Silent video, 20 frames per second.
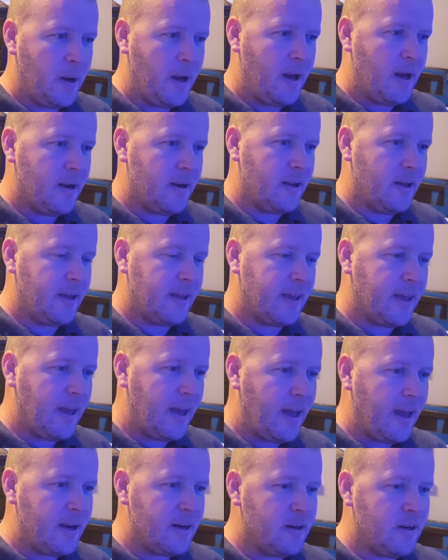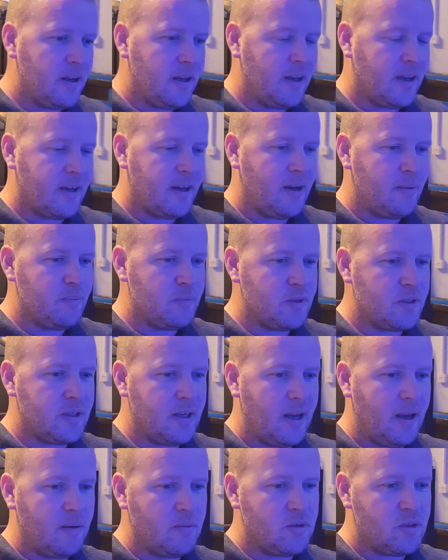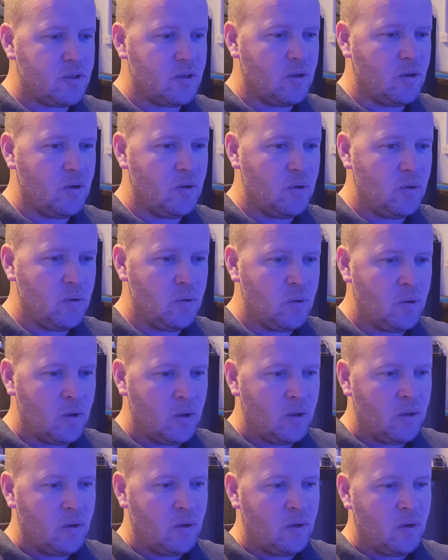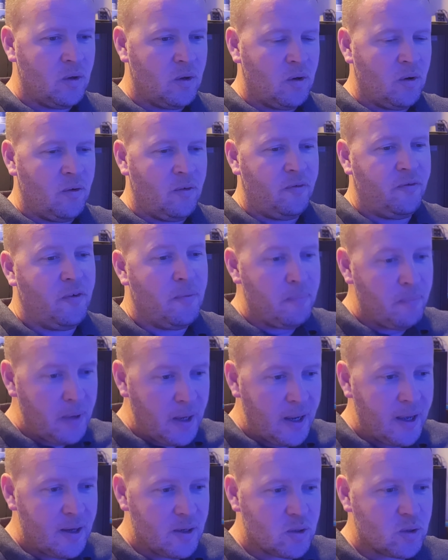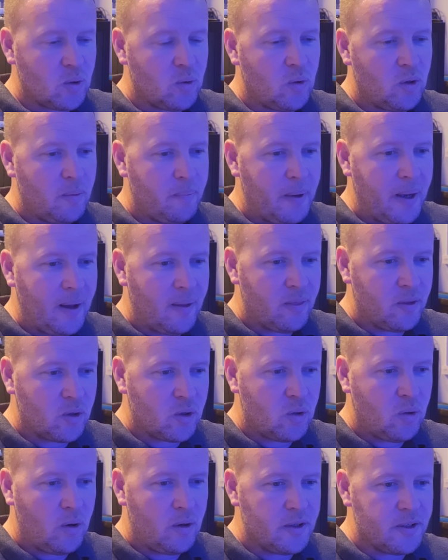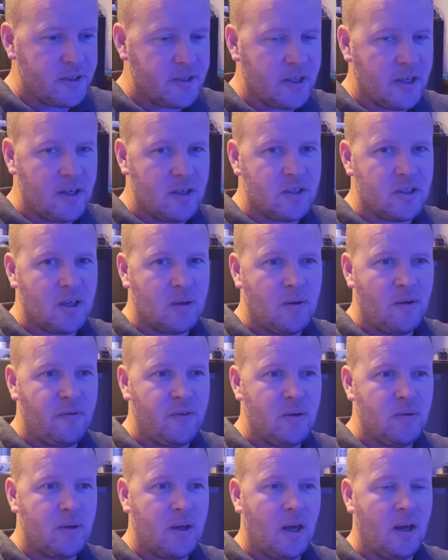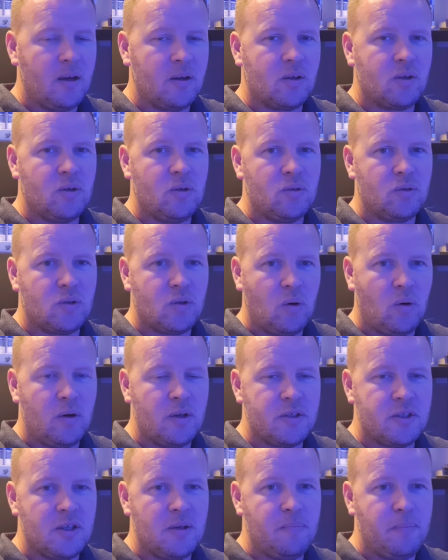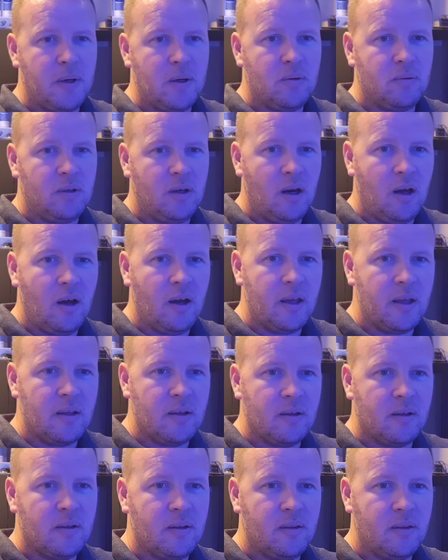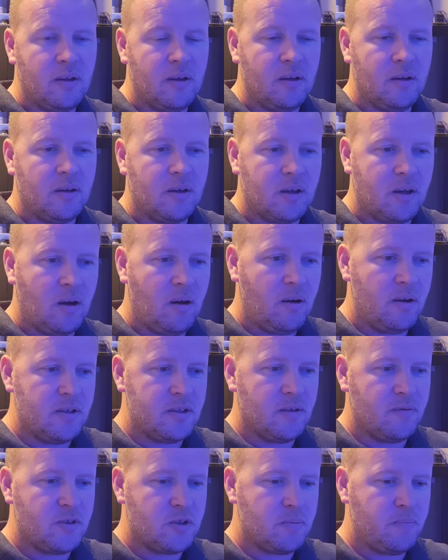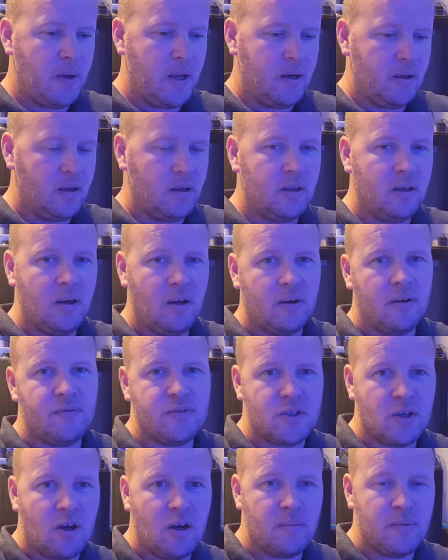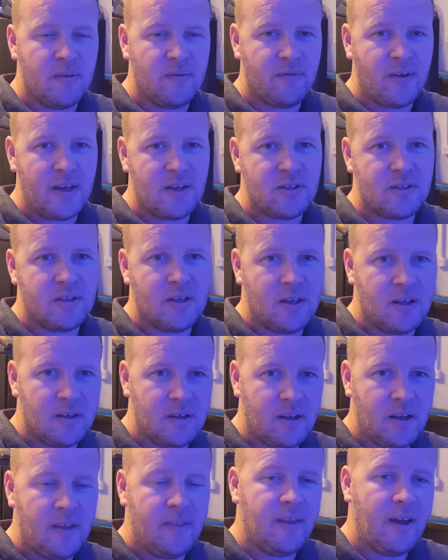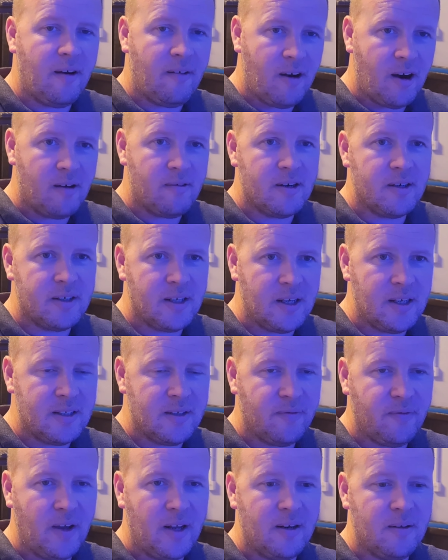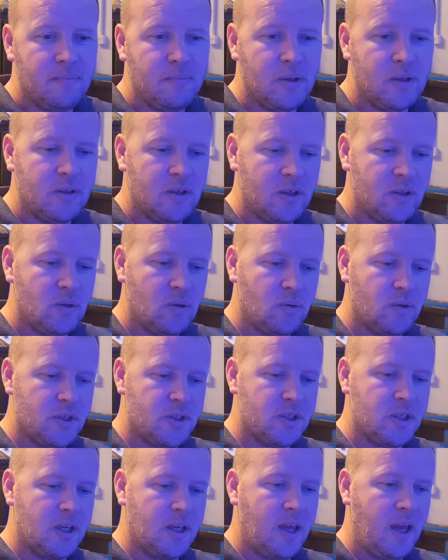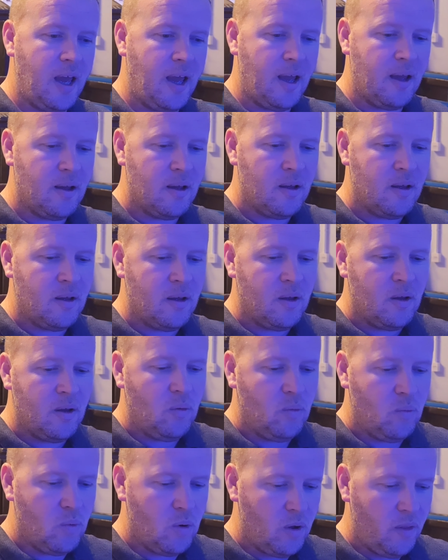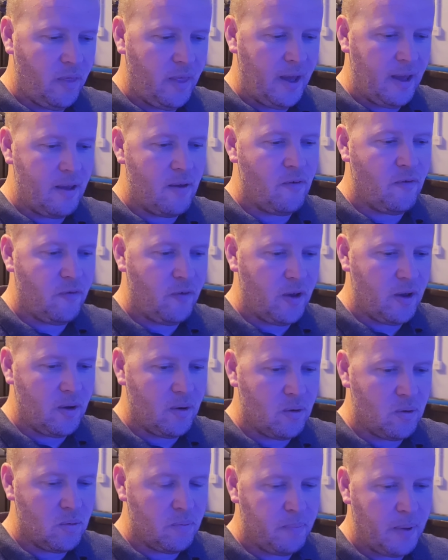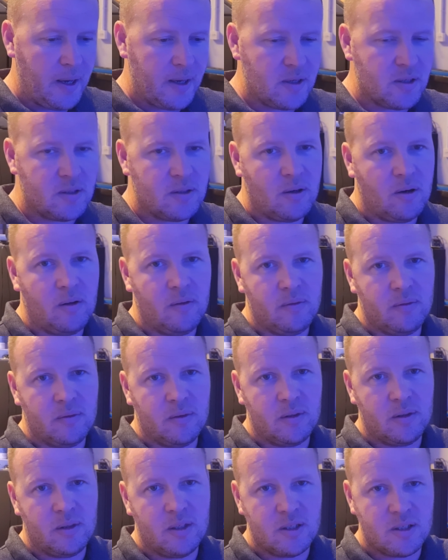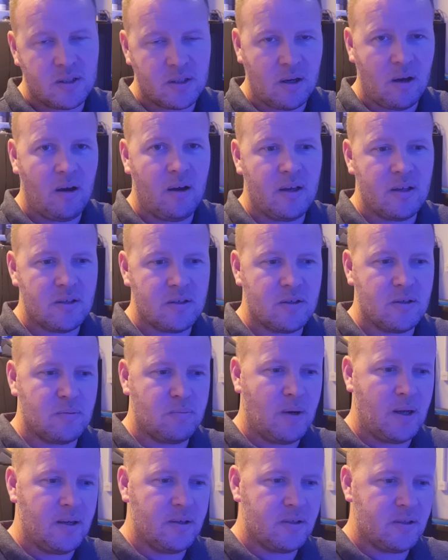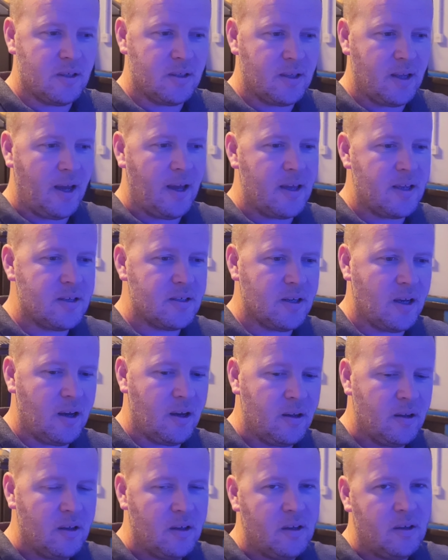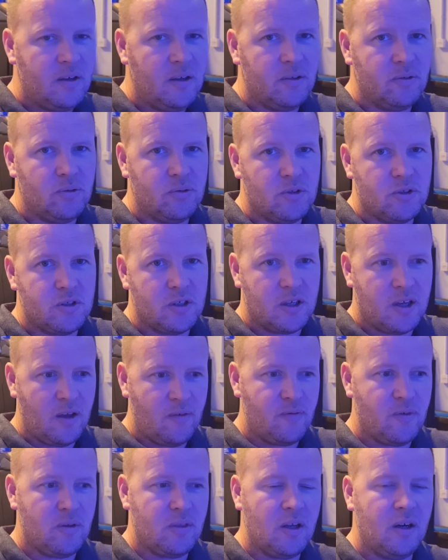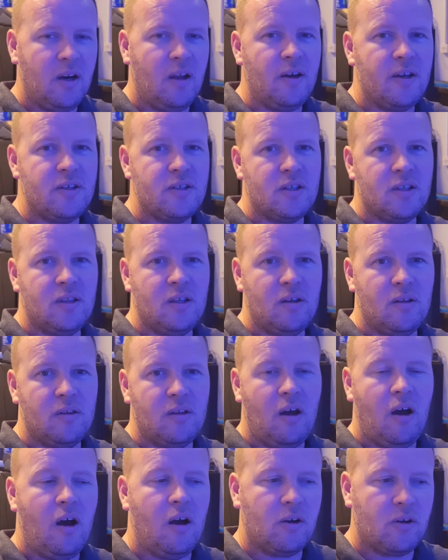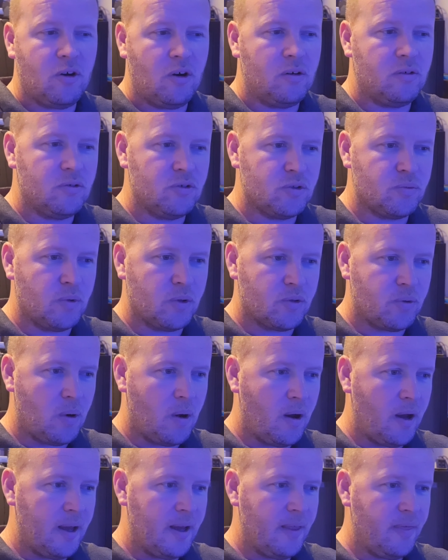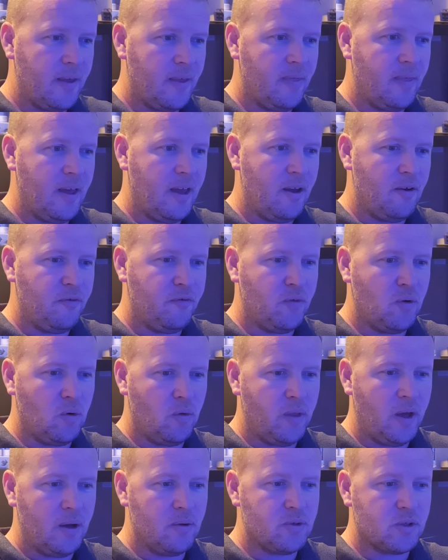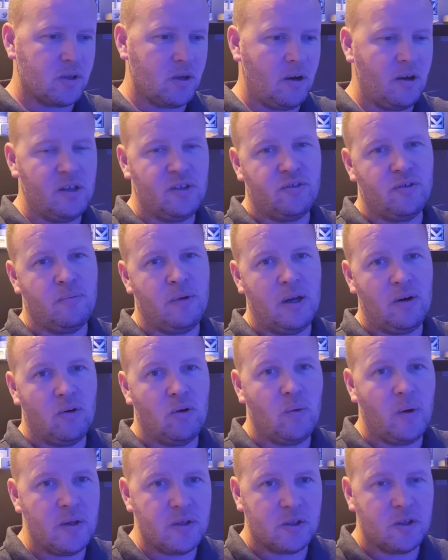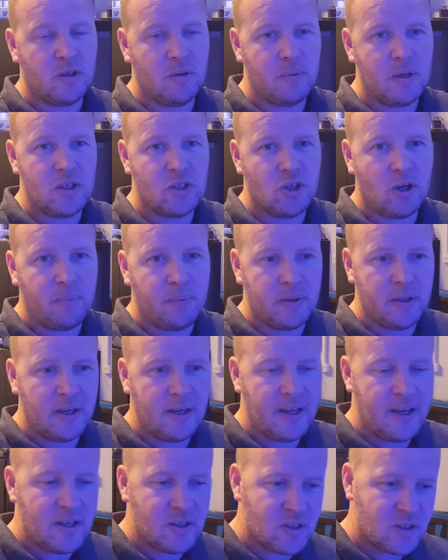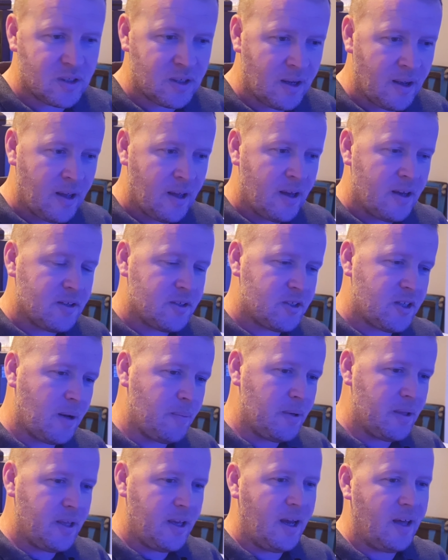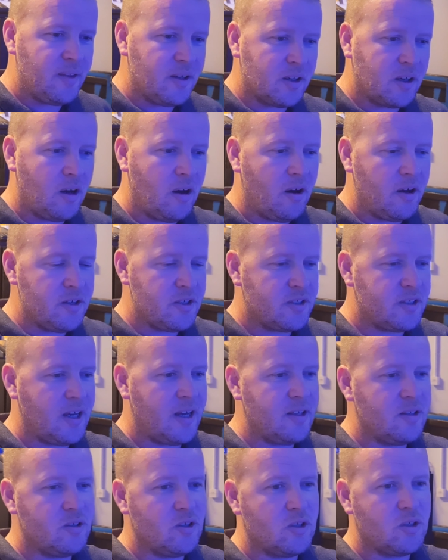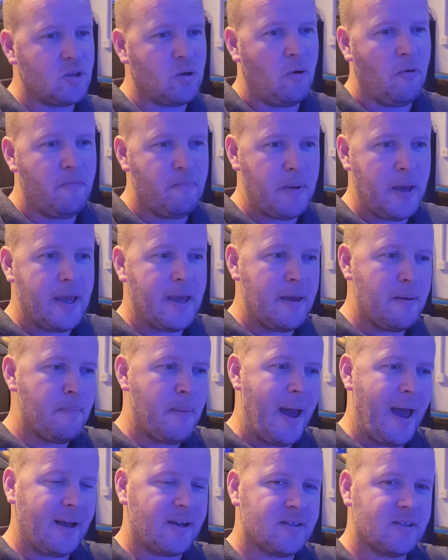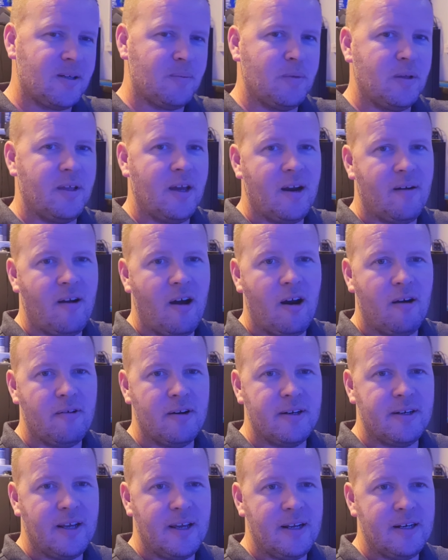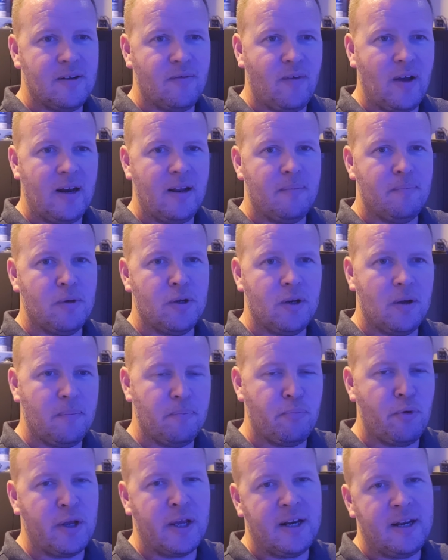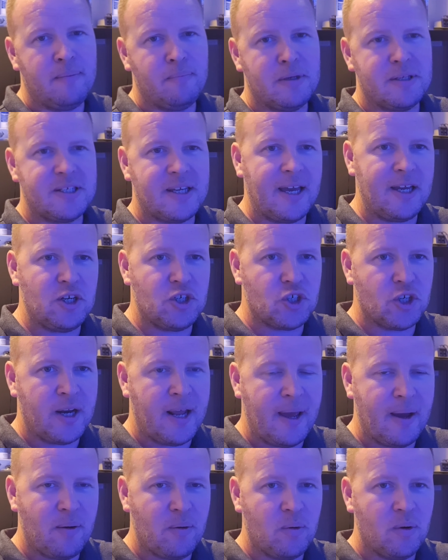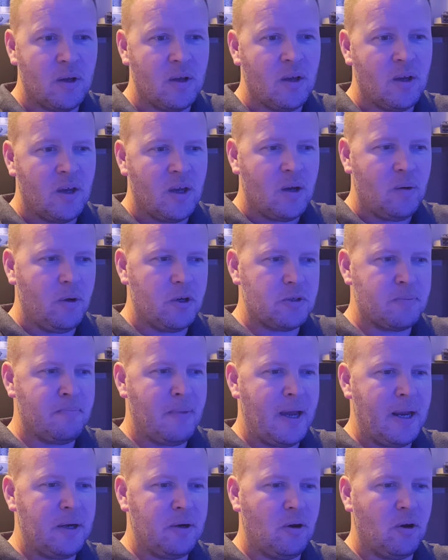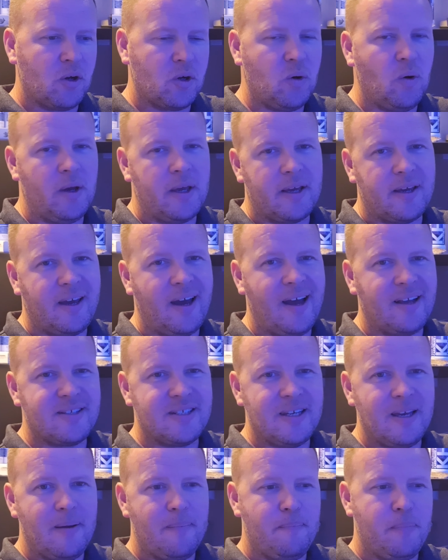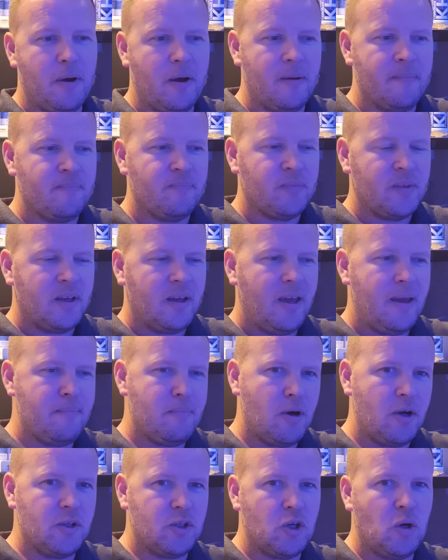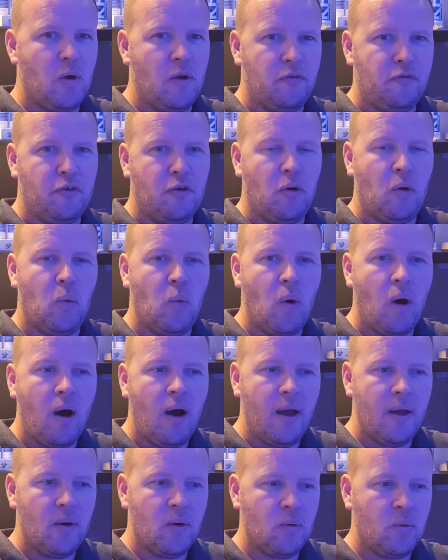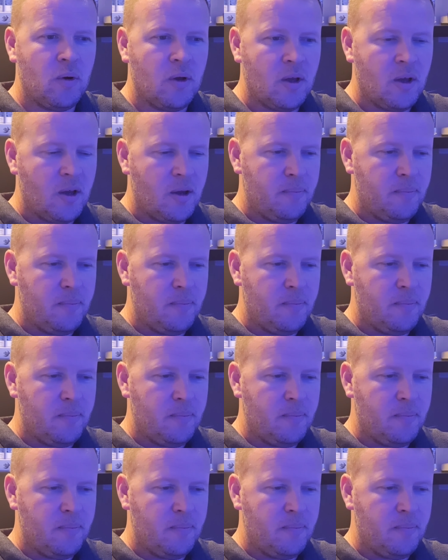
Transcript: But again, it comes down to, for me, it's all about the quality. So if you get a good quality built light that guys have spent a lot of time investing in their R&D development in order to get what they feel based on the science as well as the data, in order to give you the lighting that our corals require, then therefore those guys for me are always going to be top of the list. Some of the other guys tend to sort of piggyback some of their R&D development and bring an imitation out, which may not quite cut it, but it might do it for a while.